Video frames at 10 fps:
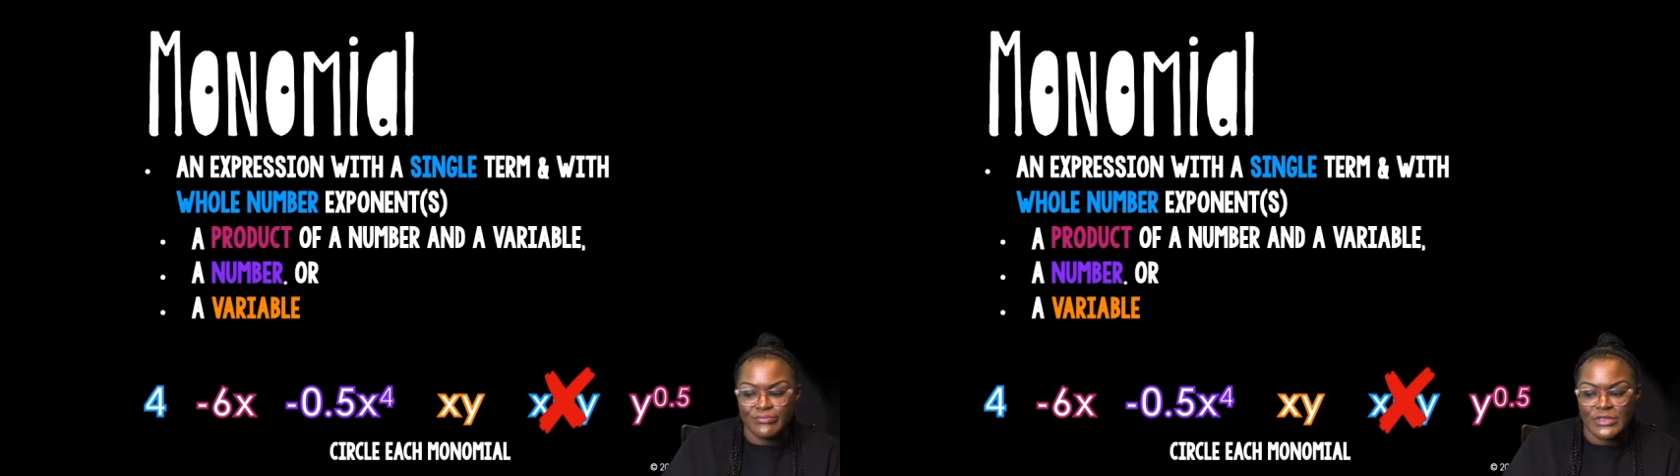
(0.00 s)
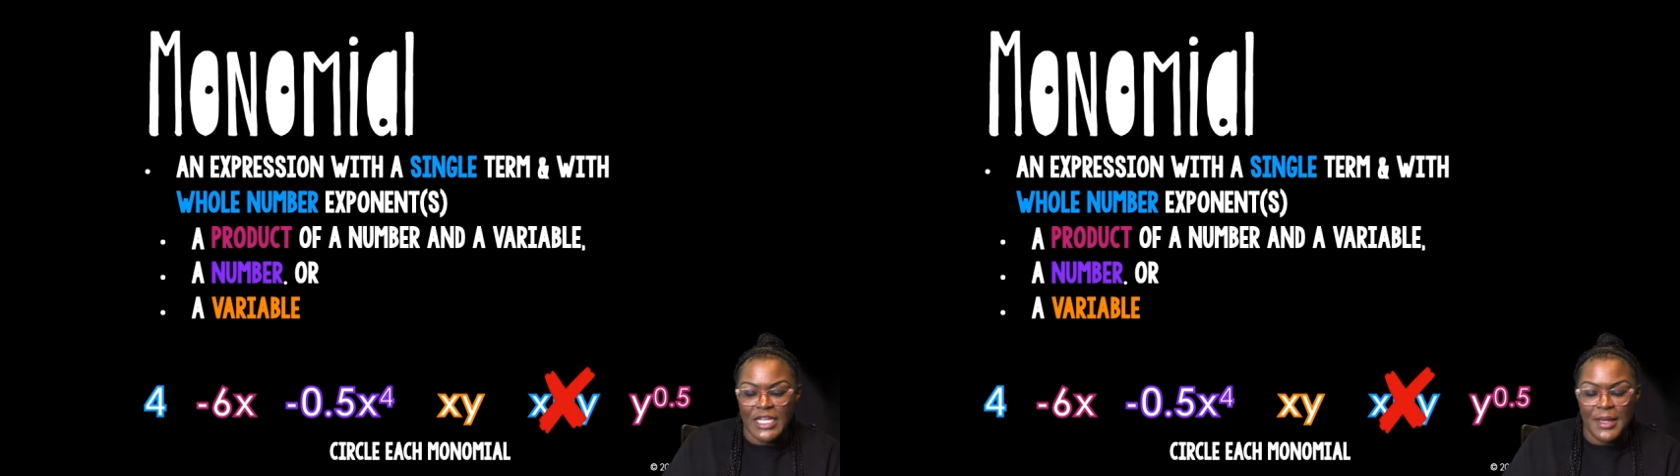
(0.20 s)

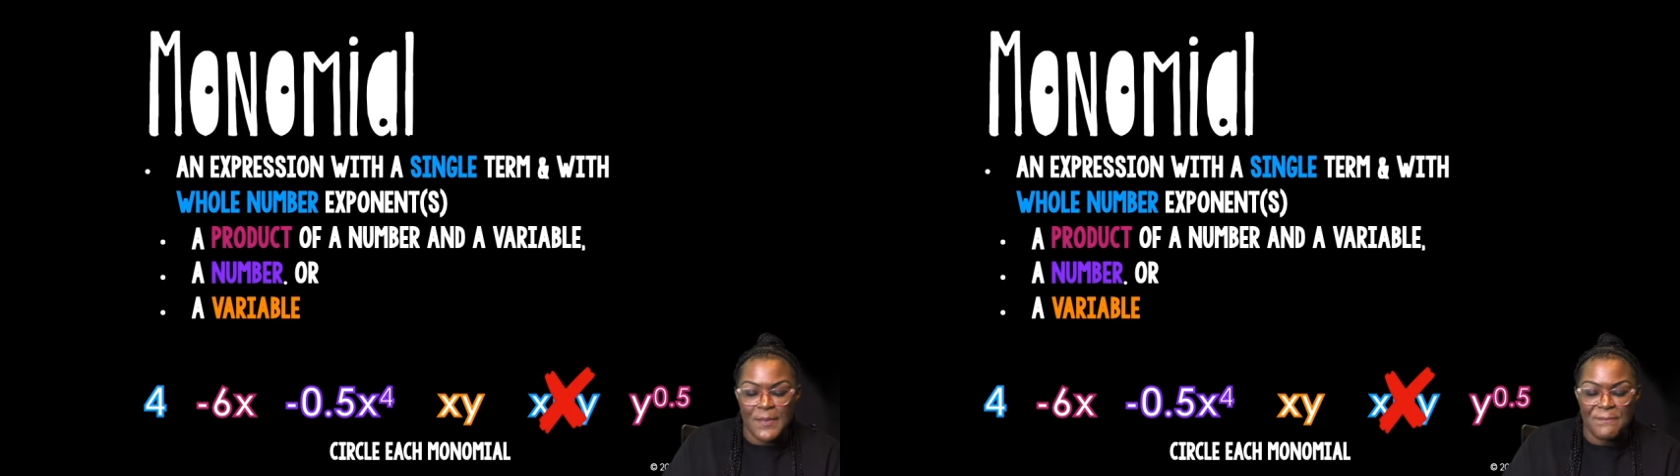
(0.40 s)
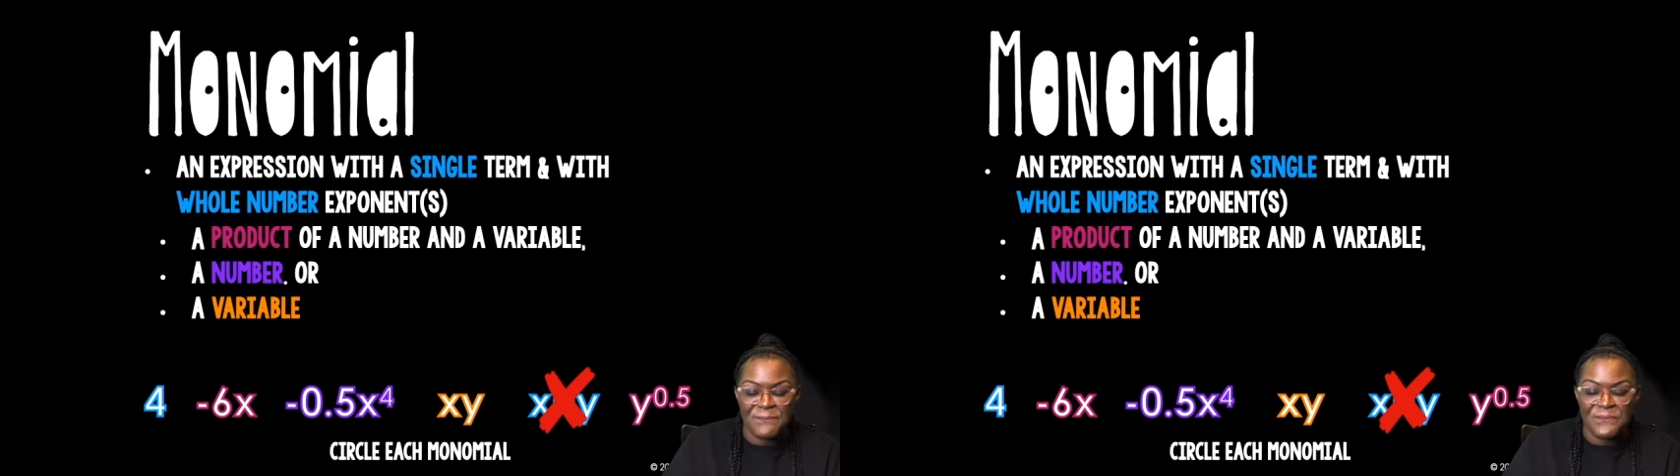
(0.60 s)
okay?
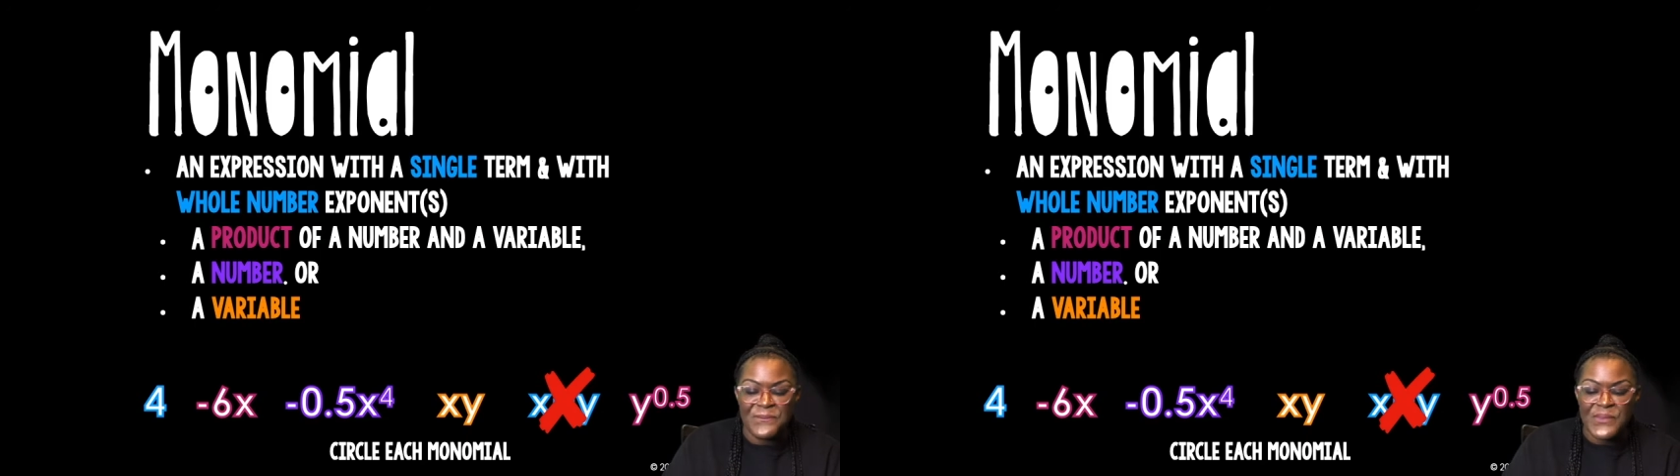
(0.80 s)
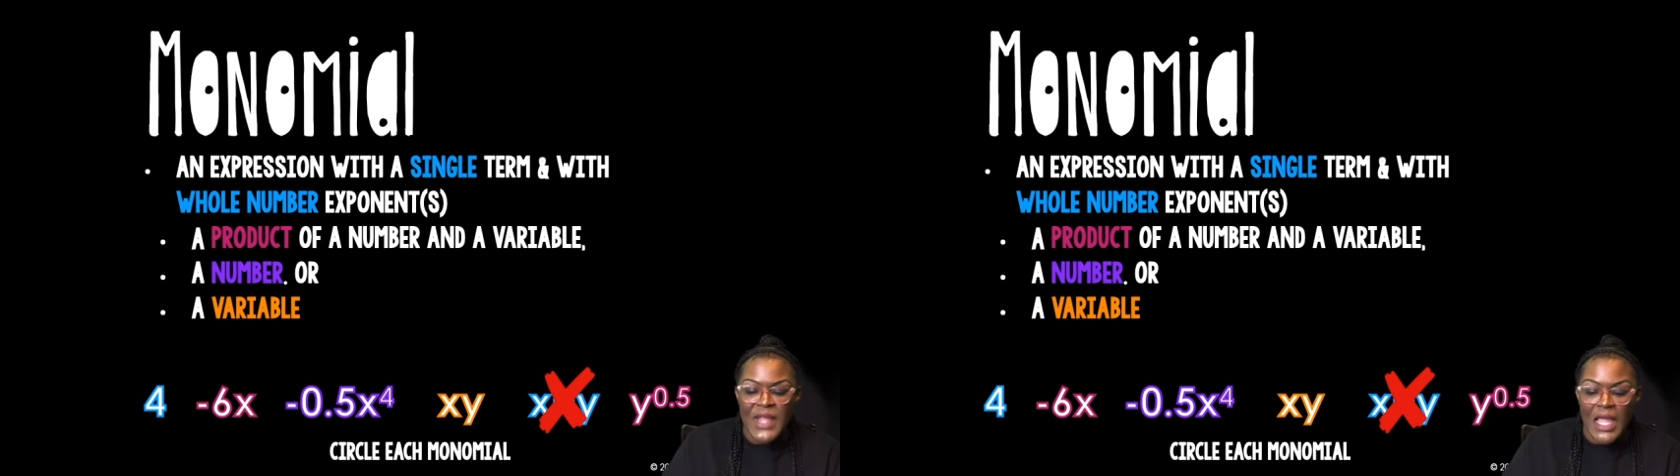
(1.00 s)

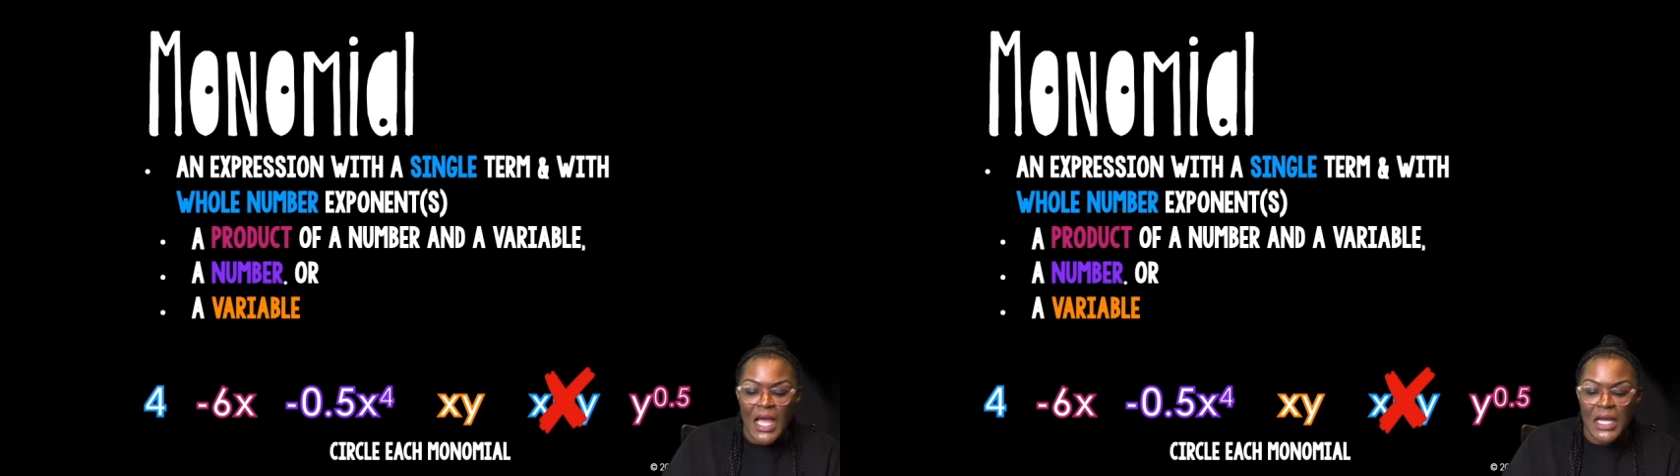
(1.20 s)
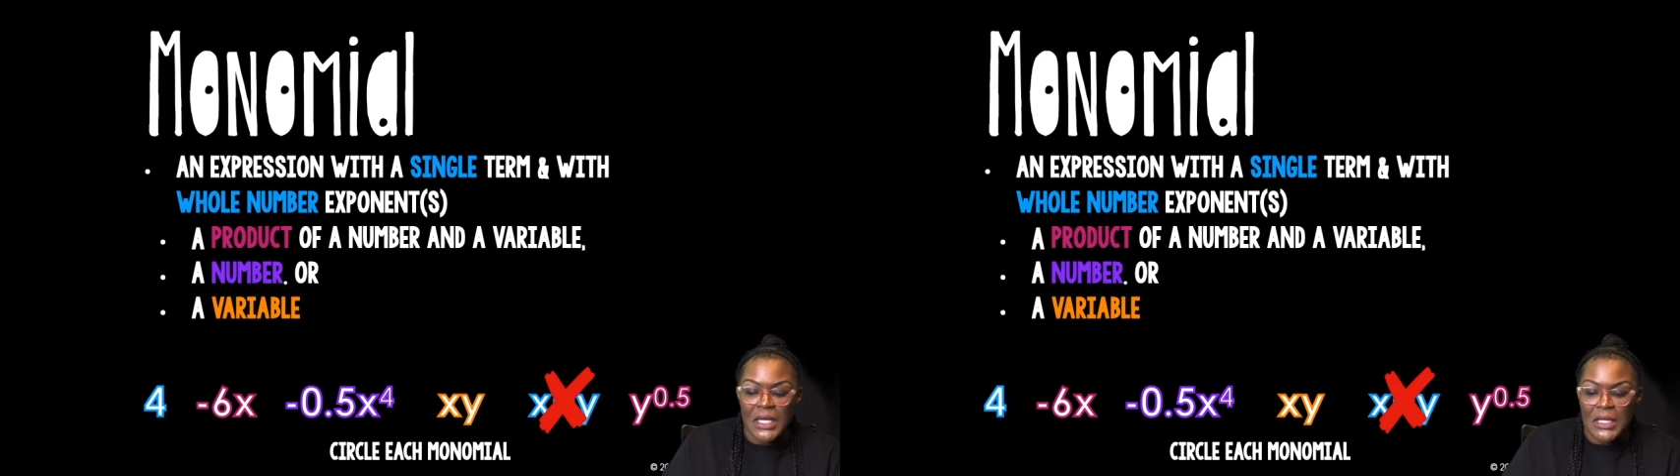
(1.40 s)

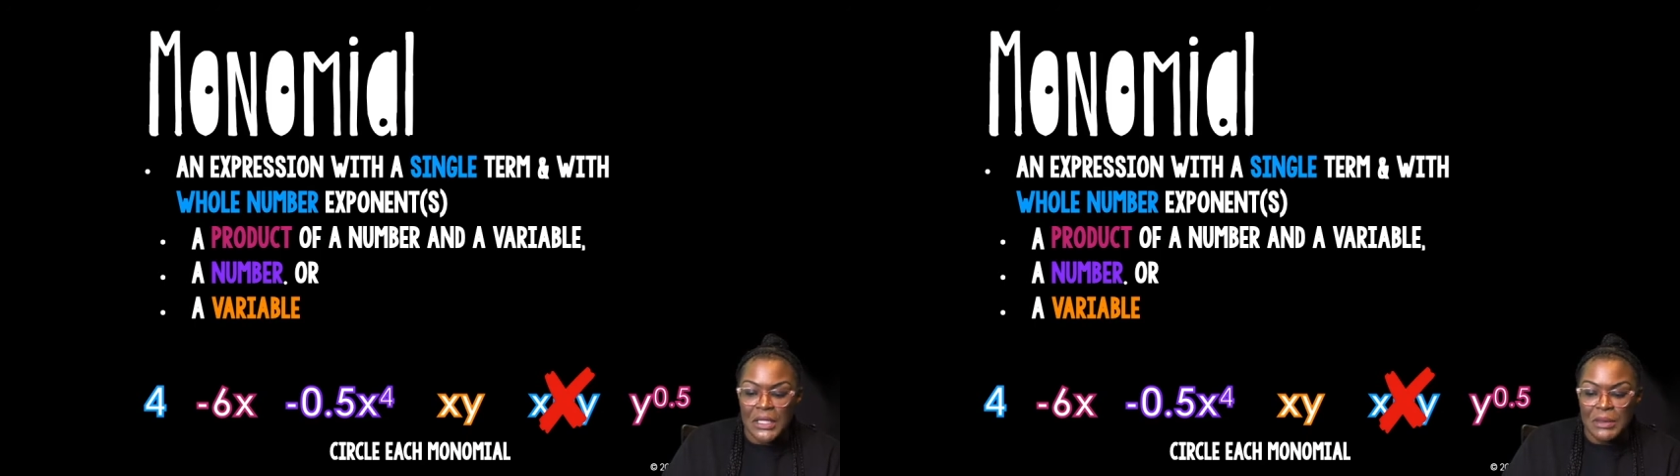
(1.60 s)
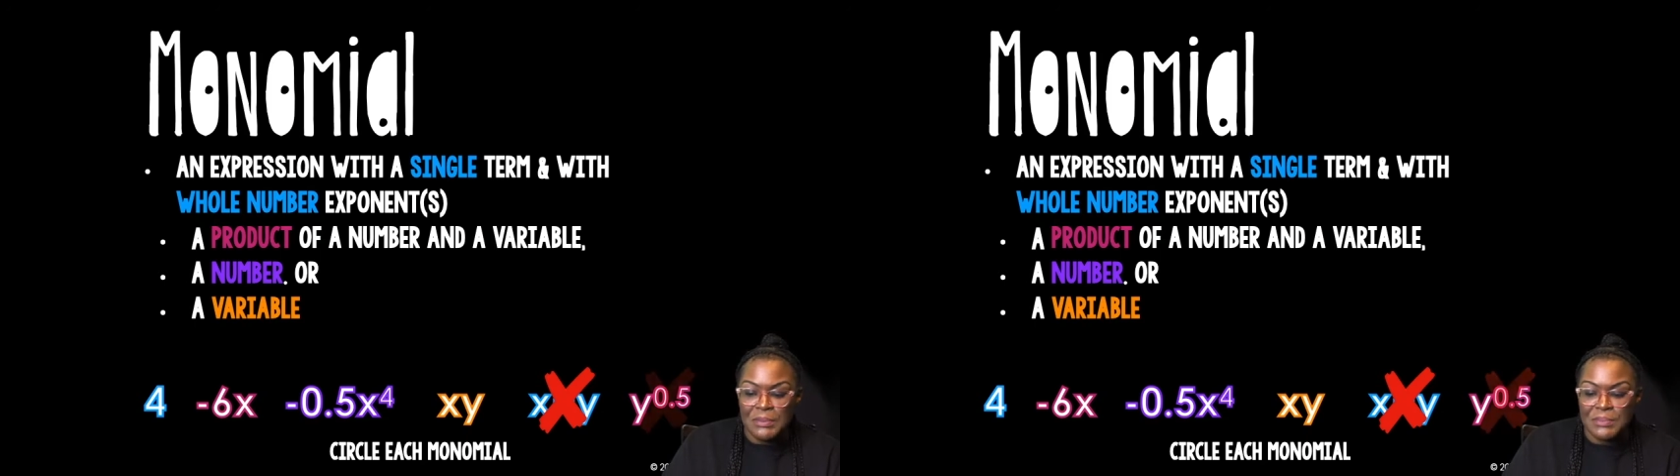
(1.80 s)

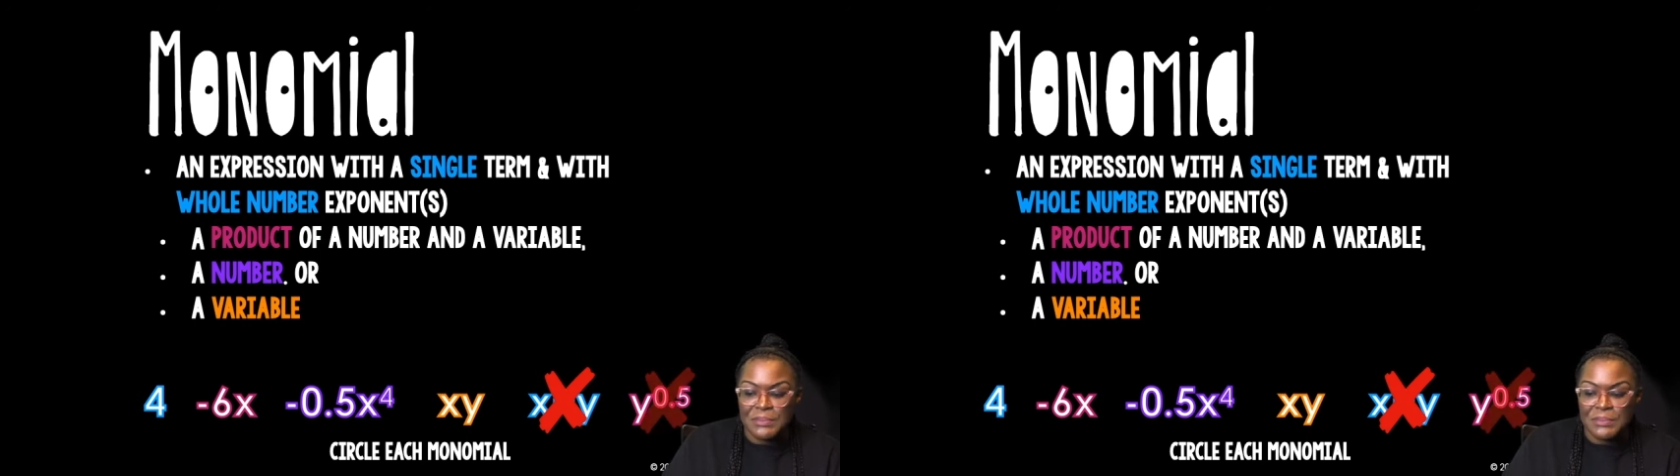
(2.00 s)
Um,